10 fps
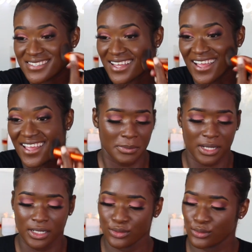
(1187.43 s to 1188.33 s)
Like, I'm
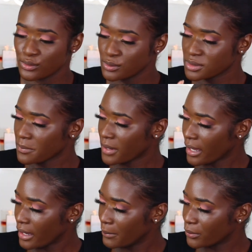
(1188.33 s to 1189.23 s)
gonna use
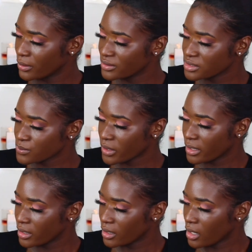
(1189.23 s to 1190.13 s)
my Born This
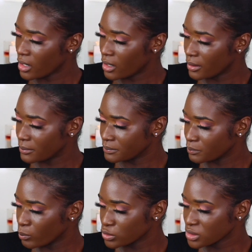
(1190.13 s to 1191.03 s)
Way
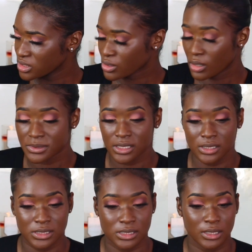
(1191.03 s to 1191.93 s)
multi sculpting
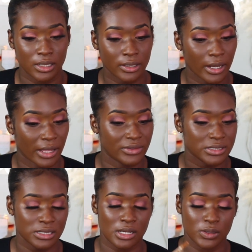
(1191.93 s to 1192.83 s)
concealer, and
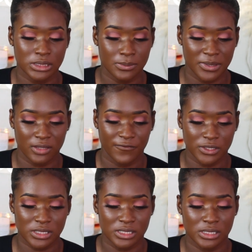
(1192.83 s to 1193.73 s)
this is going to be the
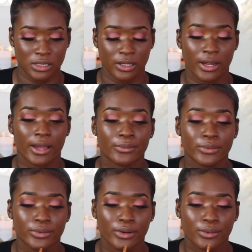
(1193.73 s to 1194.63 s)
first concealer I
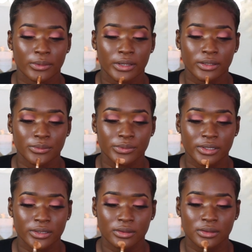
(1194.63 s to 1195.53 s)
will go in
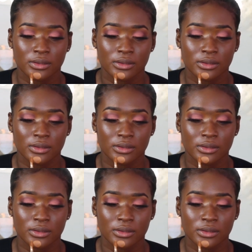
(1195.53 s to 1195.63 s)
with.